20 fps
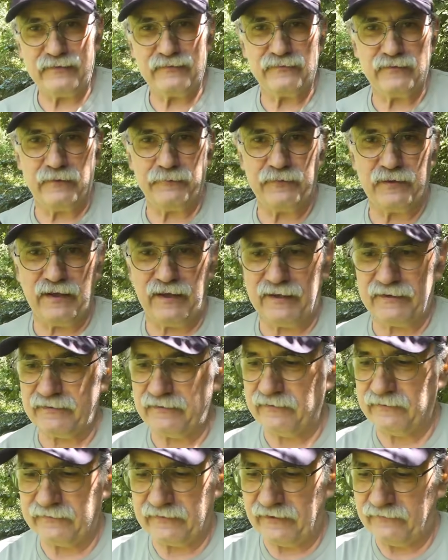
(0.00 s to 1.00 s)
something like
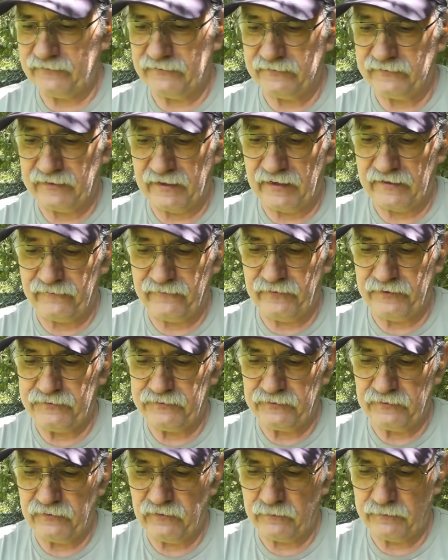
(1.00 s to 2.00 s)
this, I've just got to
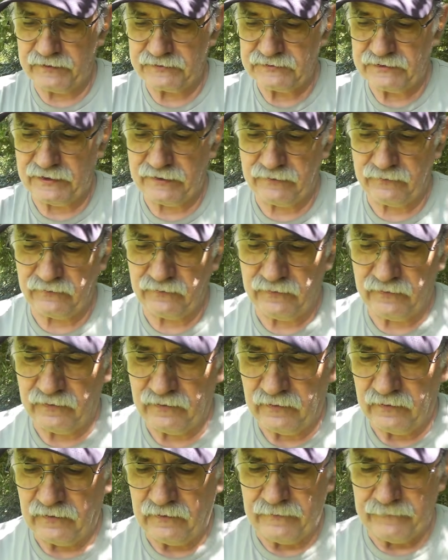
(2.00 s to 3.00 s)
feature it on my channel.
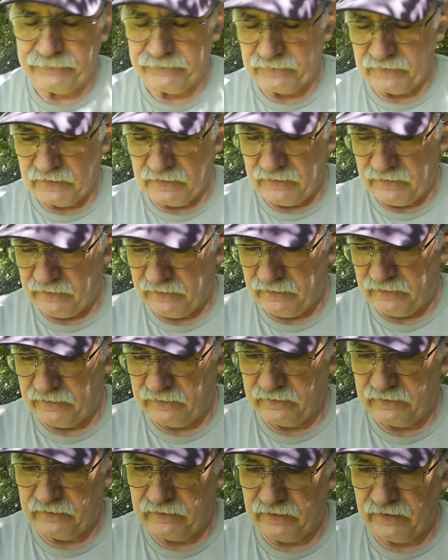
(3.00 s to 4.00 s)

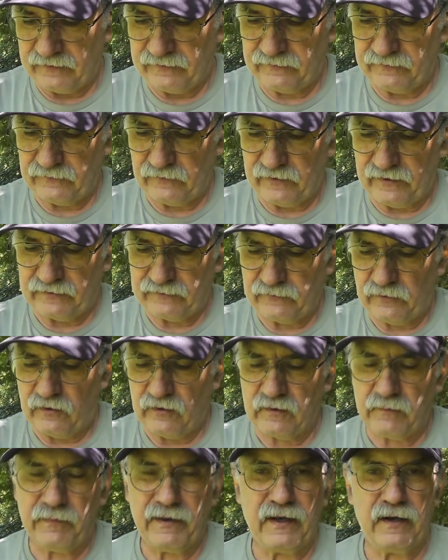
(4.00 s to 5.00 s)
And I just thought I'd
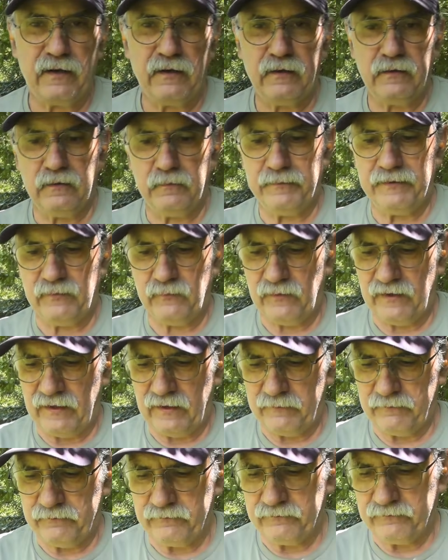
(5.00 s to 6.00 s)
talk about it a little bit while
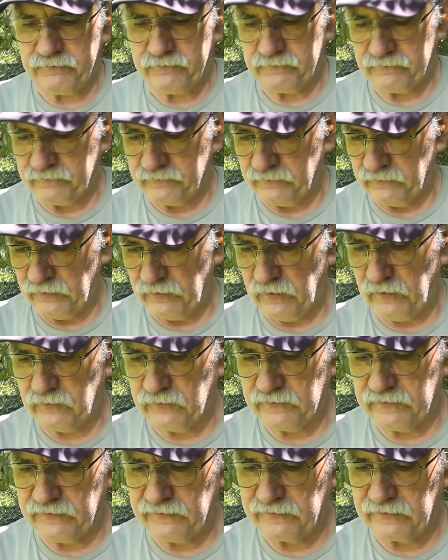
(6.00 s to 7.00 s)
I'm
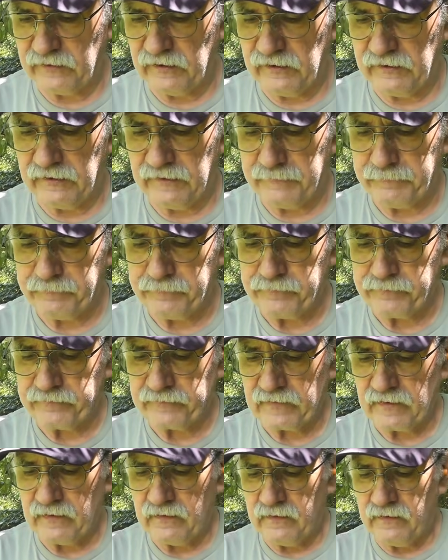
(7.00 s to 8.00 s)
loading this gun up.
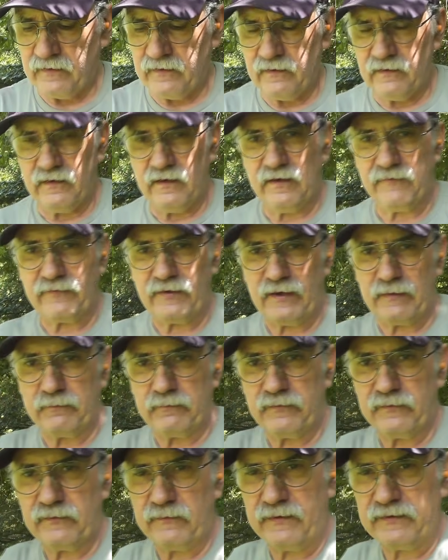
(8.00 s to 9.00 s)
I've got
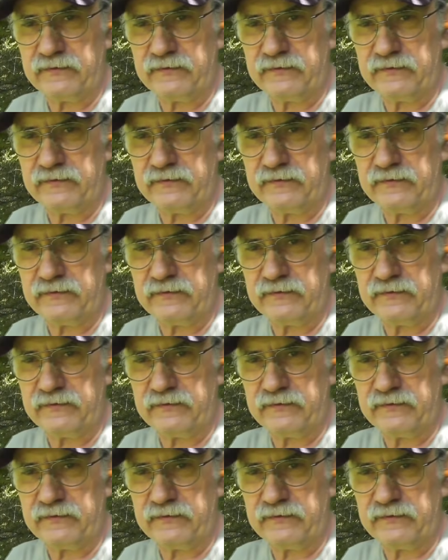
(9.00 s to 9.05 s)
the